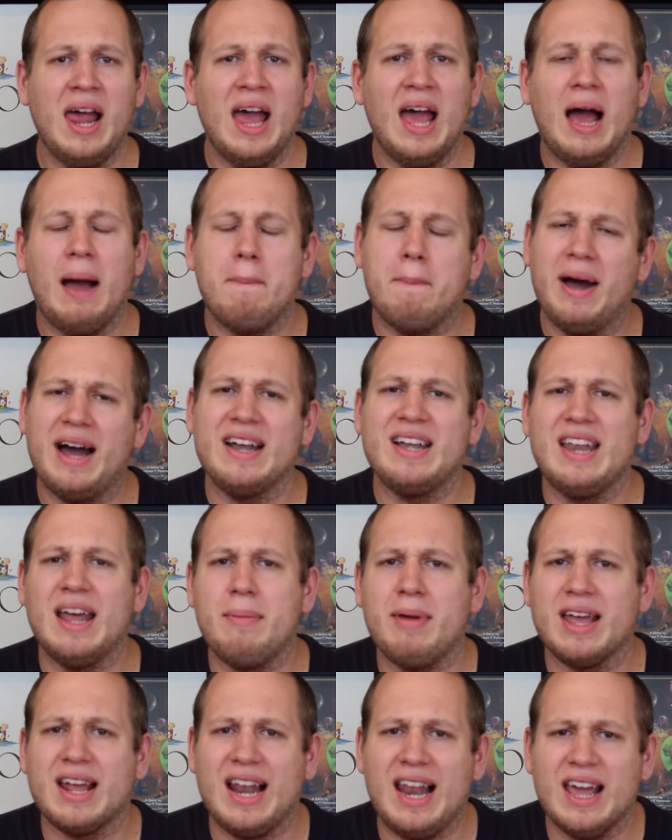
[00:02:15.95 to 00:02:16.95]
And
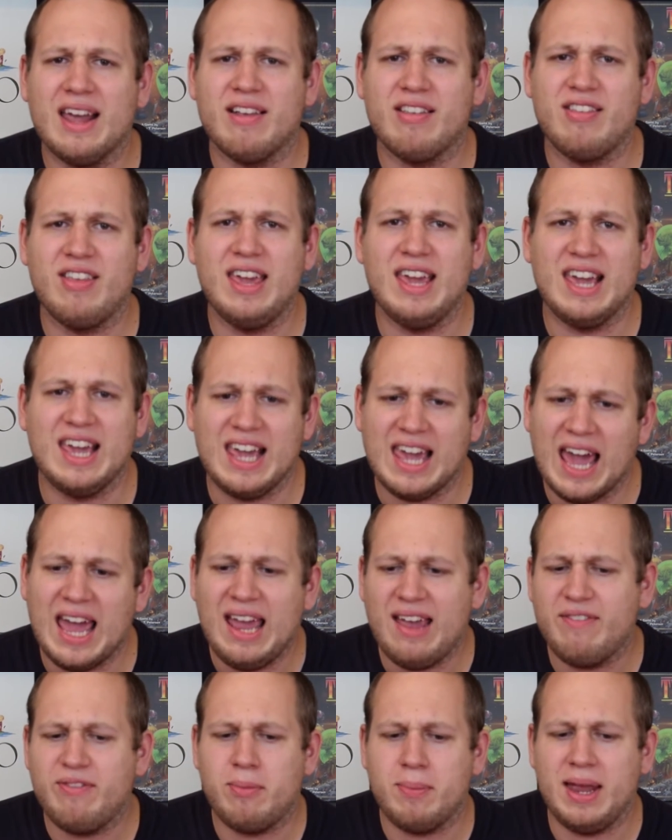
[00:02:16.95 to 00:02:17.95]
Pandemic Legacy
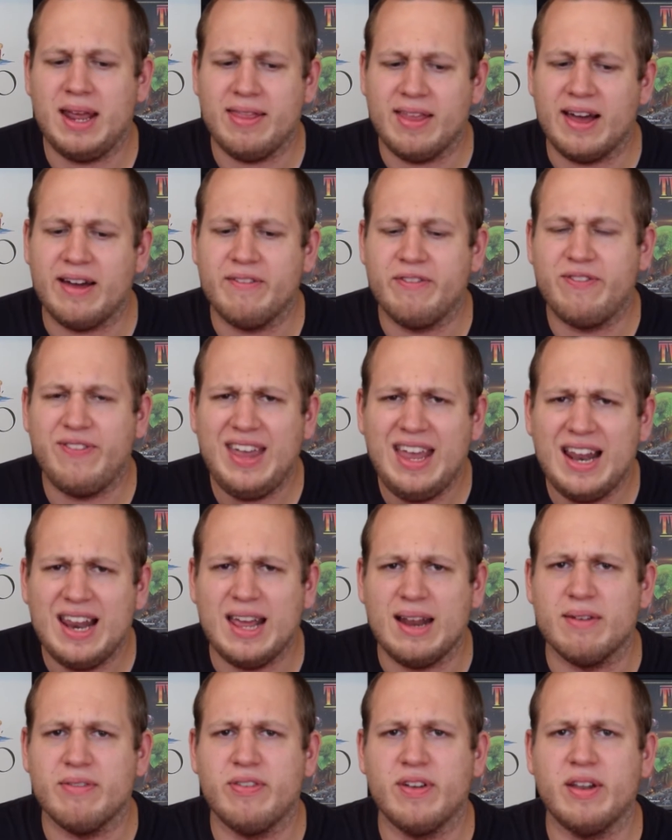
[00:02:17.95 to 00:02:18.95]
gave me that
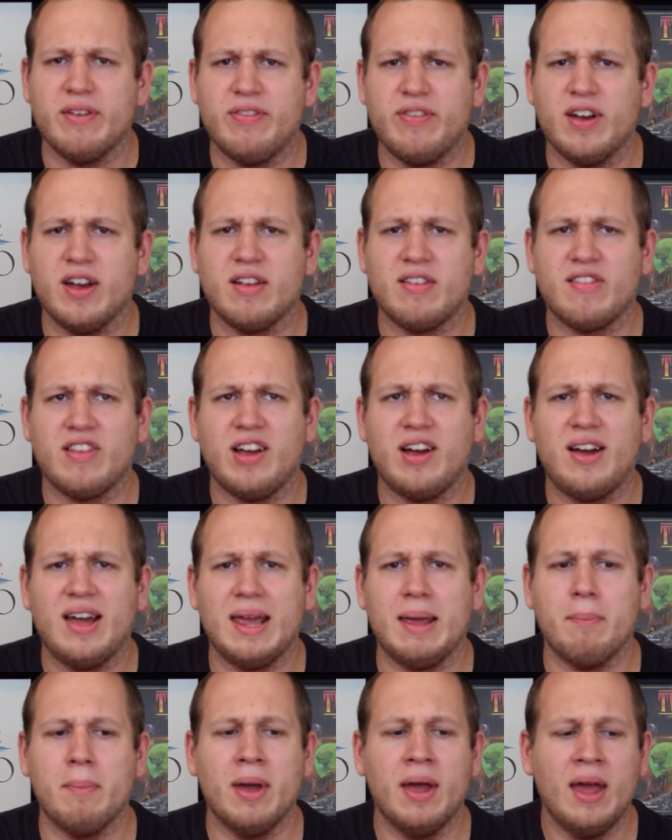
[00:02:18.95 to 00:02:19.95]
feeling for the first
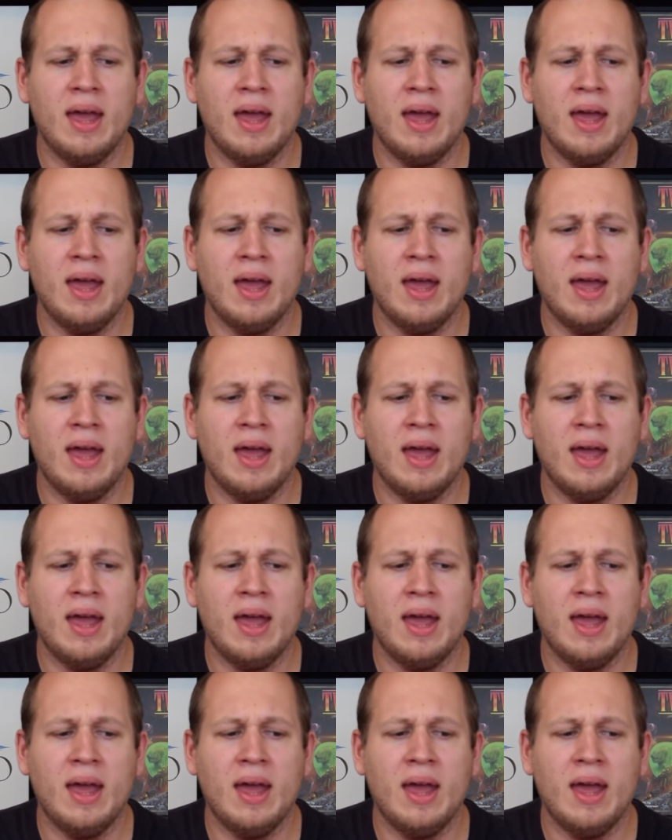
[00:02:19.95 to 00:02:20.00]
time.